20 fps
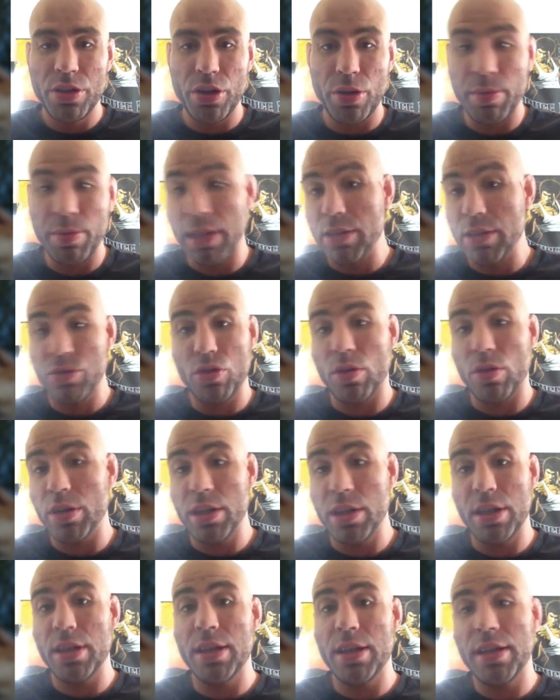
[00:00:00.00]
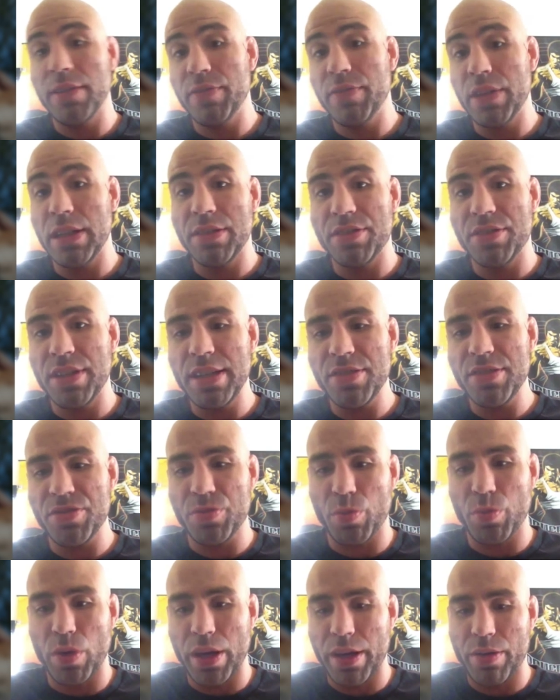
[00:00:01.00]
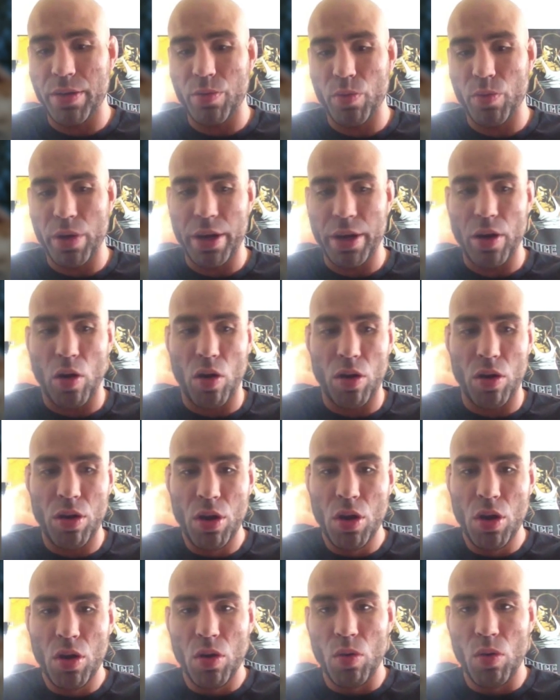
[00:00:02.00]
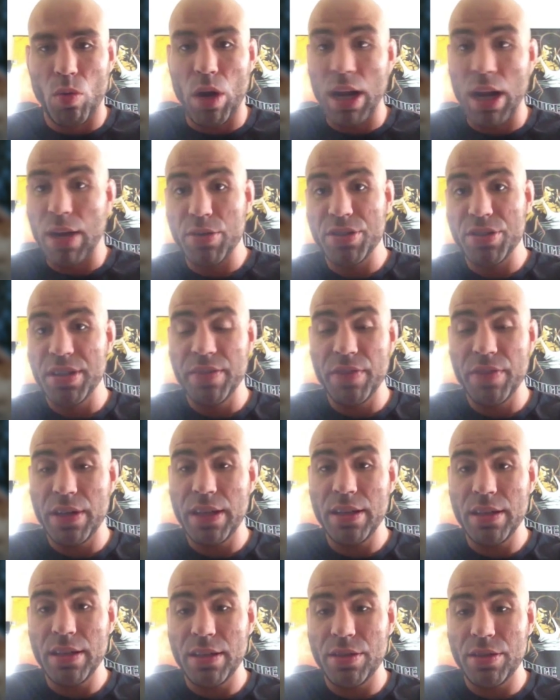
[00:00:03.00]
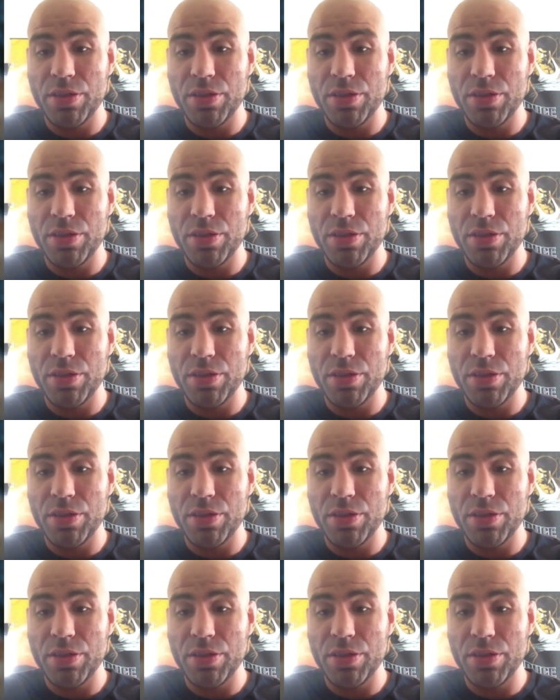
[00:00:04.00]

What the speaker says: Bellator didn't even exist while I was even